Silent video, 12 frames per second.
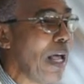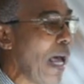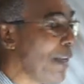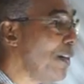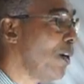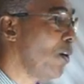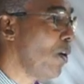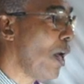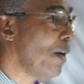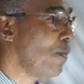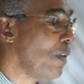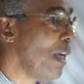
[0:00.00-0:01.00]
I did a
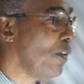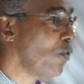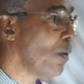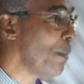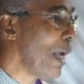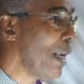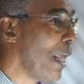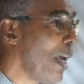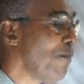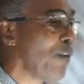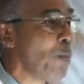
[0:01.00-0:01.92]
lot of things in my life.